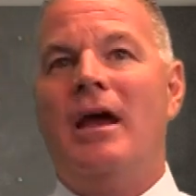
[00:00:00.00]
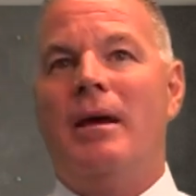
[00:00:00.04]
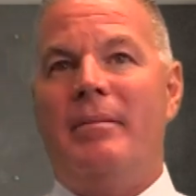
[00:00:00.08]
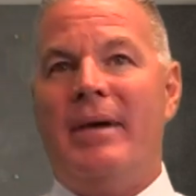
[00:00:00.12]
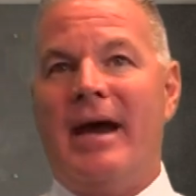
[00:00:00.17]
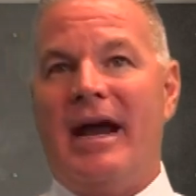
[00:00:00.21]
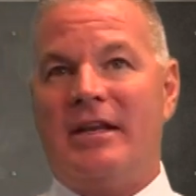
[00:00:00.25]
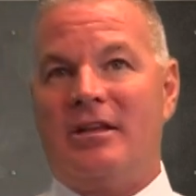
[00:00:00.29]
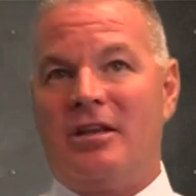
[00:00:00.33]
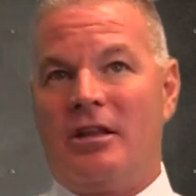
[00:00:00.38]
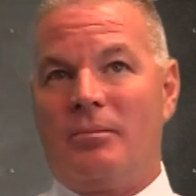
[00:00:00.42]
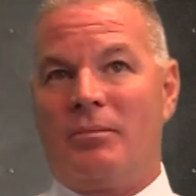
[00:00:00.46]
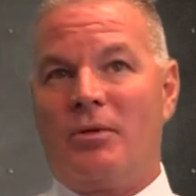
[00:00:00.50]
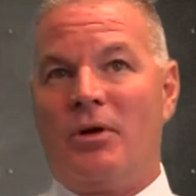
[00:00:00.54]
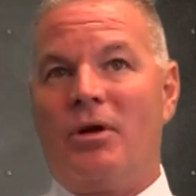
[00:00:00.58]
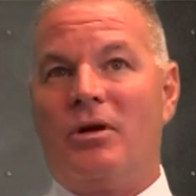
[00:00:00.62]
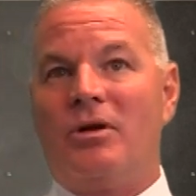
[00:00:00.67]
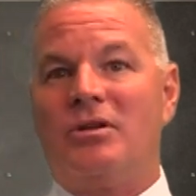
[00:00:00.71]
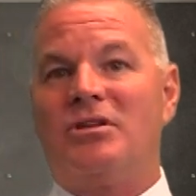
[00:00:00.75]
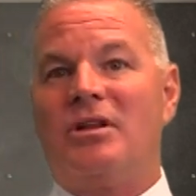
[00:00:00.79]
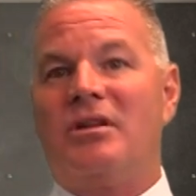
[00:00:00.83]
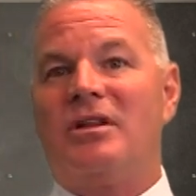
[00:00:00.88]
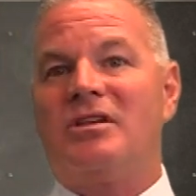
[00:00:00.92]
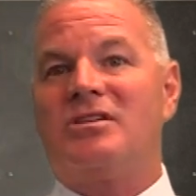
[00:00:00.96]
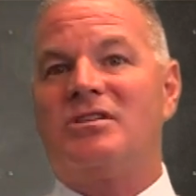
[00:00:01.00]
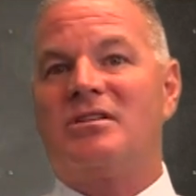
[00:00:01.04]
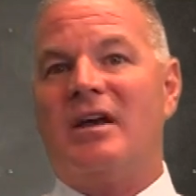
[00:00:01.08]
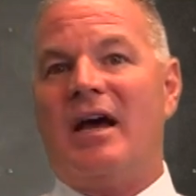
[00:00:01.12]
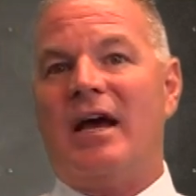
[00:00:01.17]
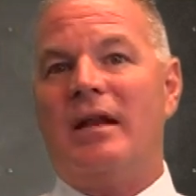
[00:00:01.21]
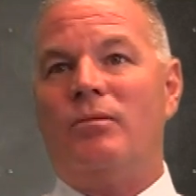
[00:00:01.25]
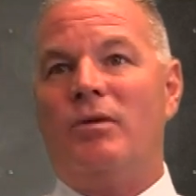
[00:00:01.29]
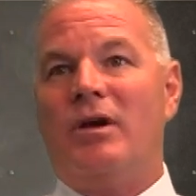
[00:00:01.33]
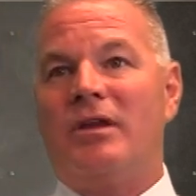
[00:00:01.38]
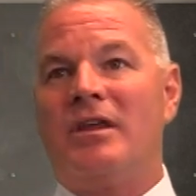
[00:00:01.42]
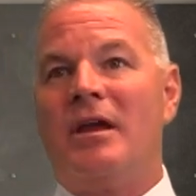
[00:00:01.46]
back to the brokerage that they
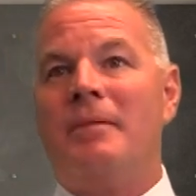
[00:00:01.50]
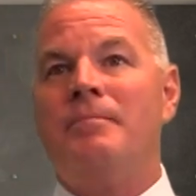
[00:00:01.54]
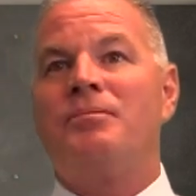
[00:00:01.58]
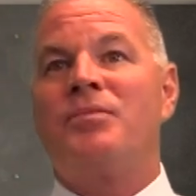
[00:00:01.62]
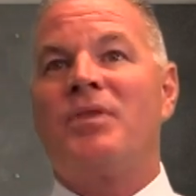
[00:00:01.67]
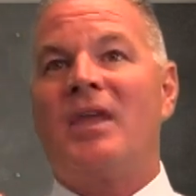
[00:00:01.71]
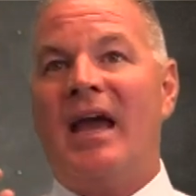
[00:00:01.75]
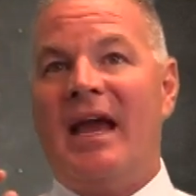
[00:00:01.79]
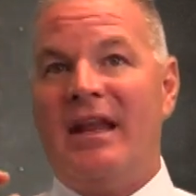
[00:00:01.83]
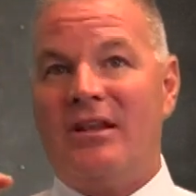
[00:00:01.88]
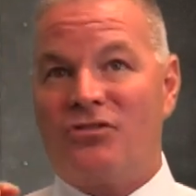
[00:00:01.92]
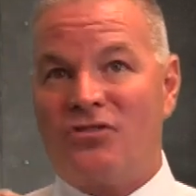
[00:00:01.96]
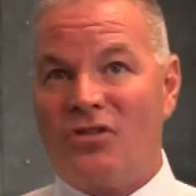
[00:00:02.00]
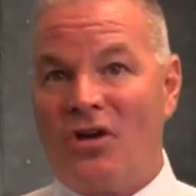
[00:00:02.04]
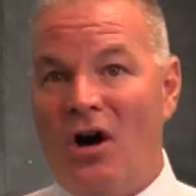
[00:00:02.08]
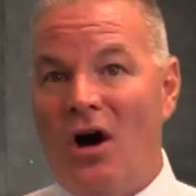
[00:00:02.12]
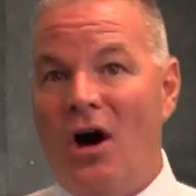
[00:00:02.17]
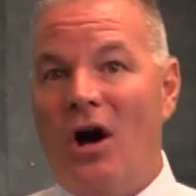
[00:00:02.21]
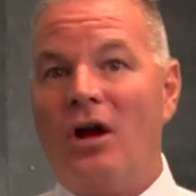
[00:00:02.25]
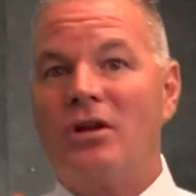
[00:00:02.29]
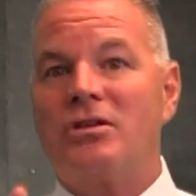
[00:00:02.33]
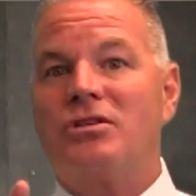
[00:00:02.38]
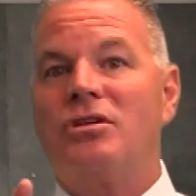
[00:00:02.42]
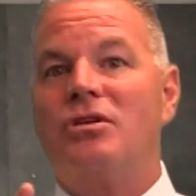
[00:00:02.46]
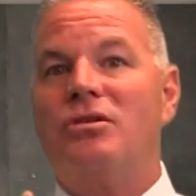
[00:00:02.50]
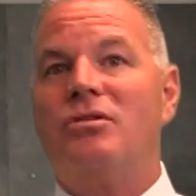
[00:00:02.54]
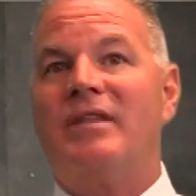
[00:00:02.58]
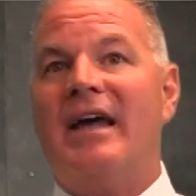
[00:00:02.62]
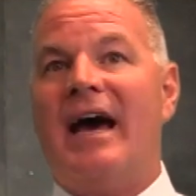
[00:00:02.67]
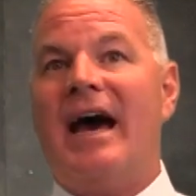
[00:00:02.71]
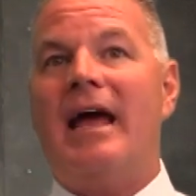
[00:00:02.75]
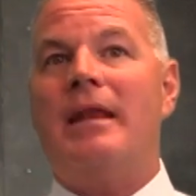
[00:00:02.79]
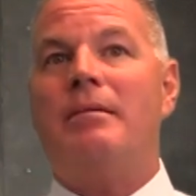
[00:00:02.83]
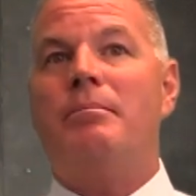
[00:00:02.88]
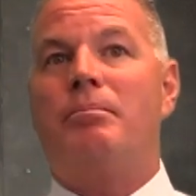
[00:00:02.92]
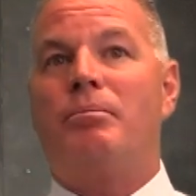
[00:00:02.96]
signed with, and talk to
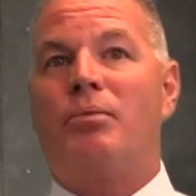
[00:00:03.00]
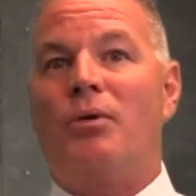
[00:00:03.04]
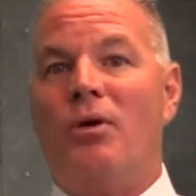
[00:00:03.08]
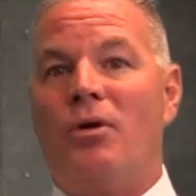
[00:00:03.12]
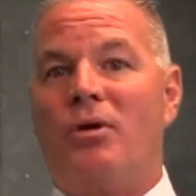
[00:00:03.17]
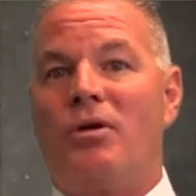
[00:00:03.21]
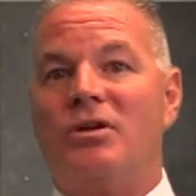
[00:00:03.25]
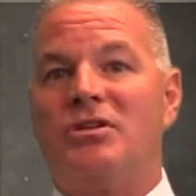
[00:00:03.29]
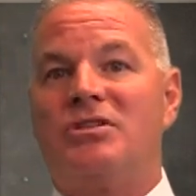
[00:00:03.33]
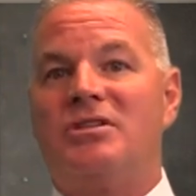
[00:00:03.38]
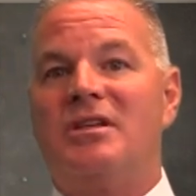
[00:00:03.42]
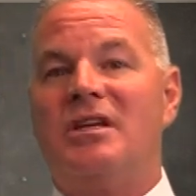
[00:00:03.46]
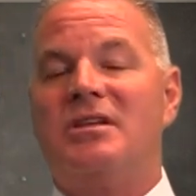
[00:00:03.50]
that brokerage.